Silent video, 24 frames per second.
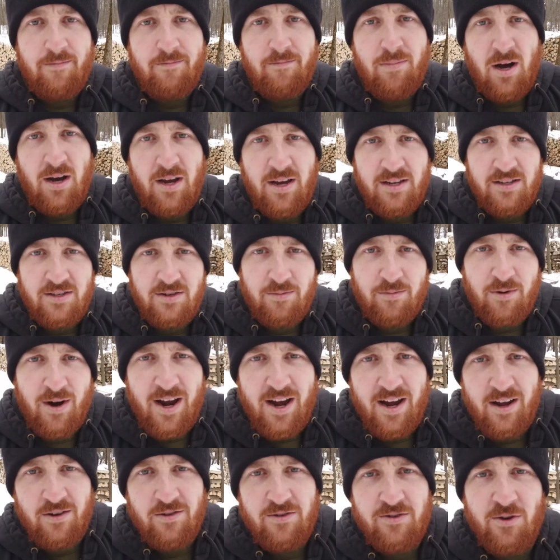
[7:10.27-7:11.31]
bucking some
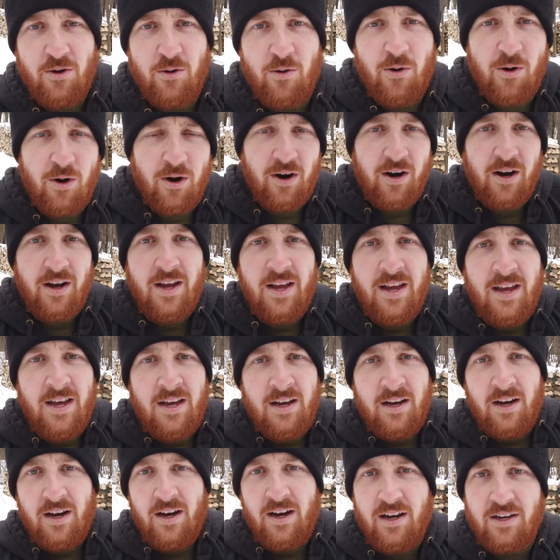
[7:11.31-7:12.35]
rounds, or
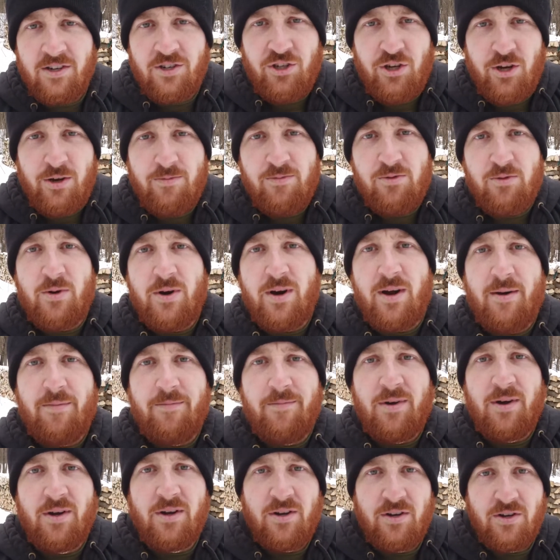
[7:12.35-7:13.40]
shims when
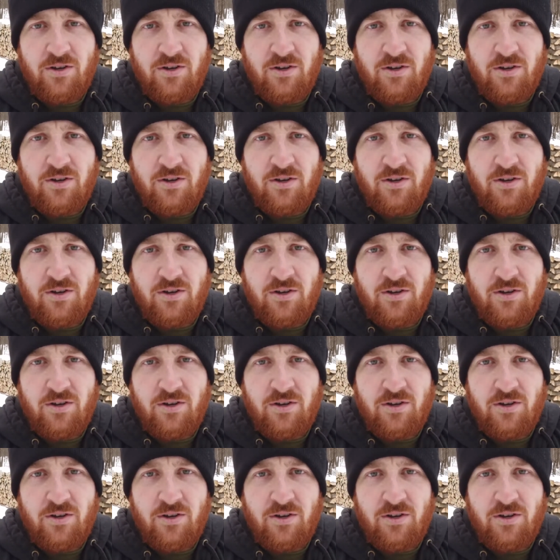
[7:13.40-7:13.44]
I'm